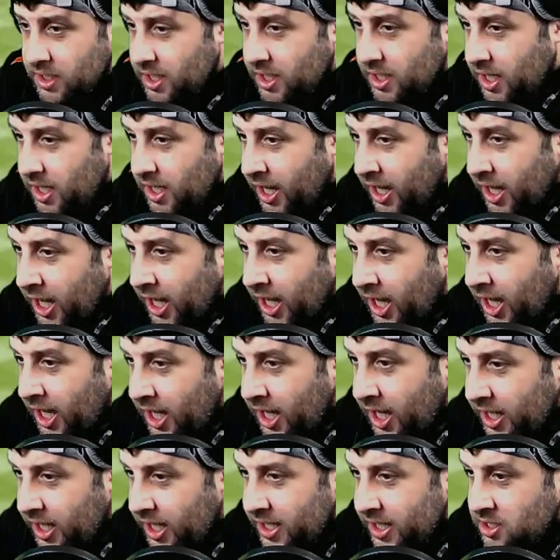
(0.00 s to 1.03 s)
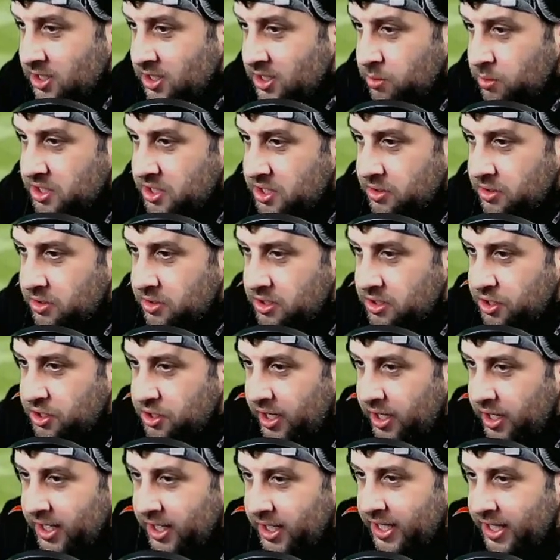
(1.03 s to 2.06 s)
it's always good to try and
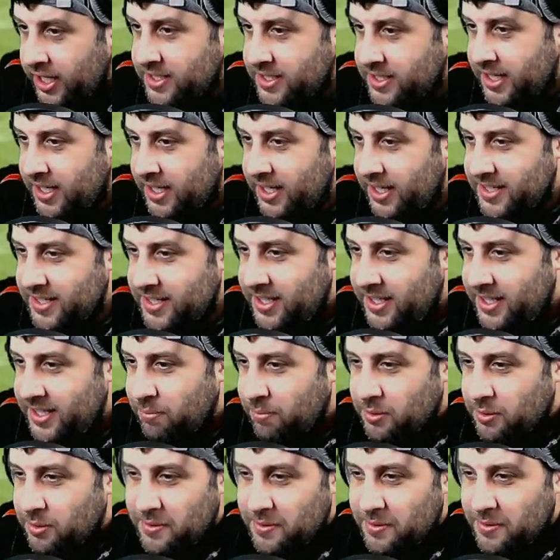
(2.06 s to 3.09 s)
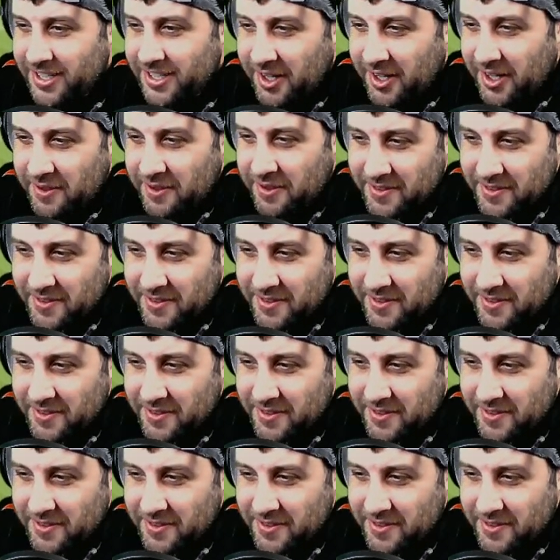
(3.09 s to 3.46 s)
get Dickie to nibble. Lol.